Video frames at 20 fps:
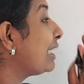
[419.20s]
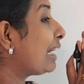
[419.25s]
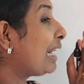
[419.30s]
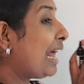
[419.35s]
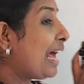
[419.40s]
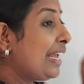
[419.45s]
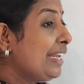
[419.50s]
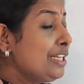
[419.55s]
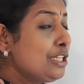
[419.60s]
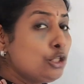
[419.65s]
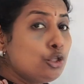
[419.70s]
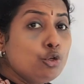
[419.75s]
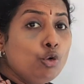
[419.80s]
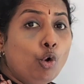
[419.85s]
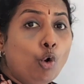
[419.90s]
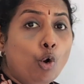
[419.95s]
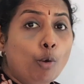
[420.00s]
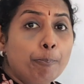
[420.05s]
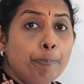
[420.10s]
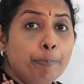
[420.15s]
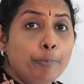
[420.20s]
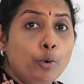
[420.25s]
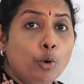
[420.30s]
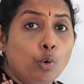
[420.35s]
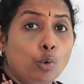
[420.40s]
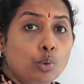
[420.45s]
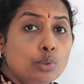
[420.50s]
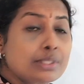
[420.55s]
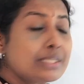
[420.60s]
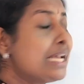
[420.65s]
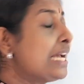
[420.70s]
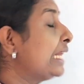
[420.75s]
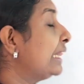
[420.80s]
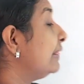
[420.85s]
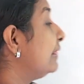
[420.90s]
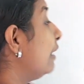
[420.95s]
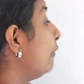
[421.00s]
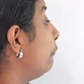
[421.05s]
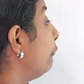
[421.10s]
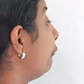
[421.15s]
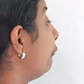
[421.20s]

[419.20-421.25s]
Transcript: try to oppose the